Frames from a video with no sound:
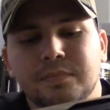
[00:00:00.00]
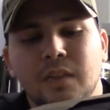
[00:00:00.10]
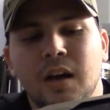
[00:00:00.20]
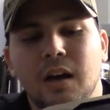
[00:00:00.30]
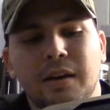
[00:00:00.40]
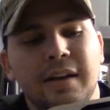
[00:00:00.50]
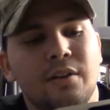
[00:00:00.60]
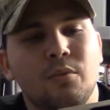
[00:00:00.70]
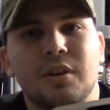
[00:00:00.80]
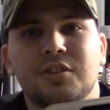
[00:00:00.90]
and
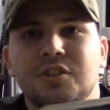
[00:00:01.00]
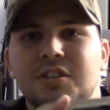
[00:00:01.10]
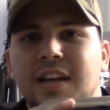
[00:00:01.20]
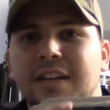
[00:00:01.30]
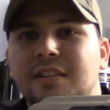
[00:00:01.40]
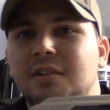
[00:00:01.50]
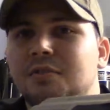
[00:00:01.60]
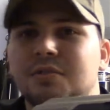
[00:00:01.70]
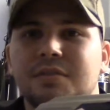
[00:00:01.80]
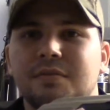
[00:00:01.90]
it works just like
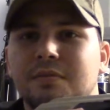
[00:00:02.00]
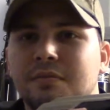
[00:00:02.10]
those